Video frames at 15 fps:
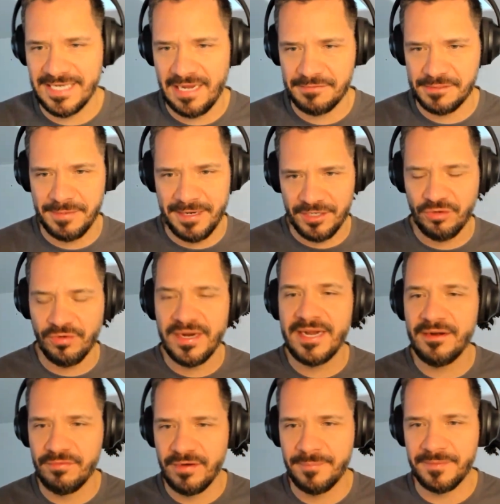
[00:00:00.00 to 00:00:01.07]
of time span
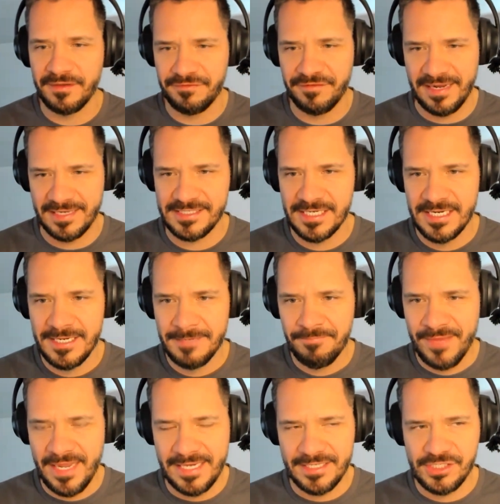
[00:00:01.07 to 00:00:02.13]
created ripple effects.
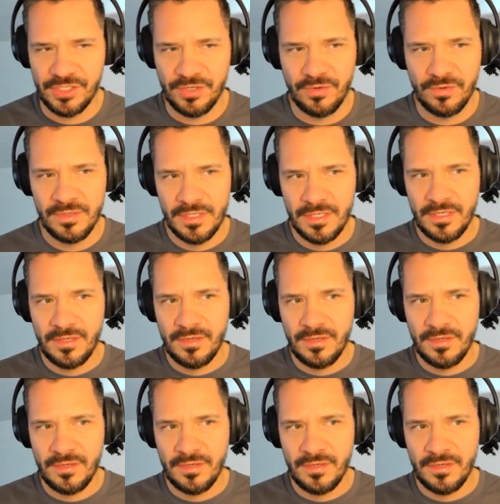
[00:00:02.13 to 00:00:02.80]
And so